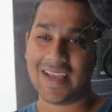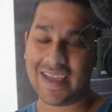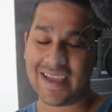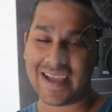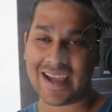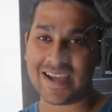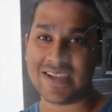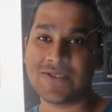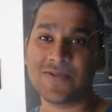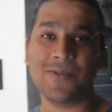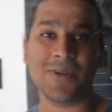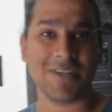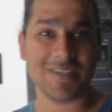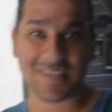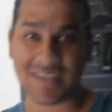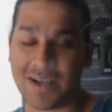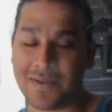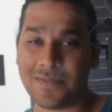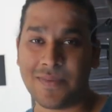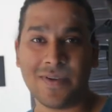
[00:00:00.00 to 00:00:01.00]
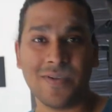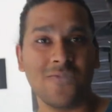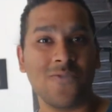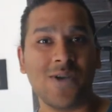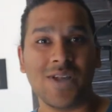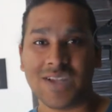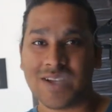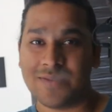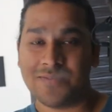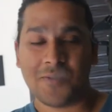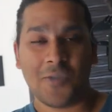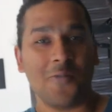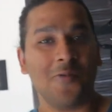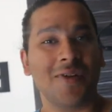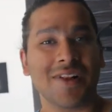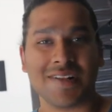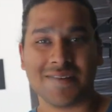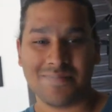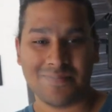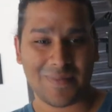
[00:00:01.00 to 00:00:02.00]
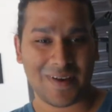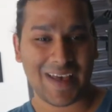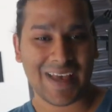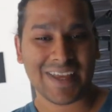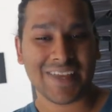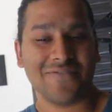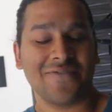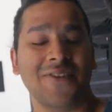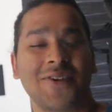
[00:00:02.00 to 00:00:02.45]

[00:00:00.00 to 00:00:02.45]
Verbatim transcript: Hey guys, what is up? Welcome back.